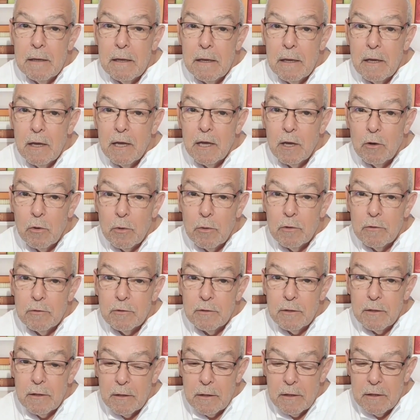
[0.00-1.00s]
Now,
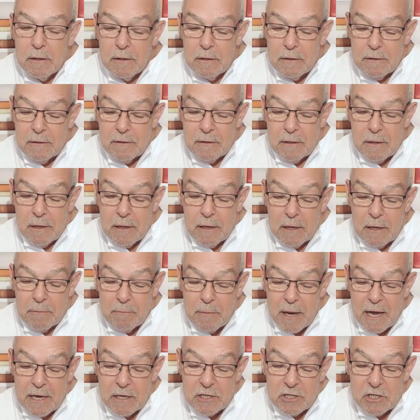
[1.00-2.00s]

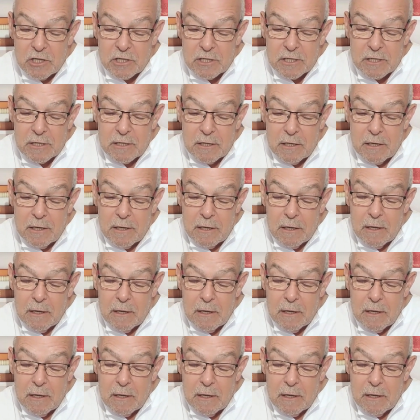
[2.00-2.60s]
imagine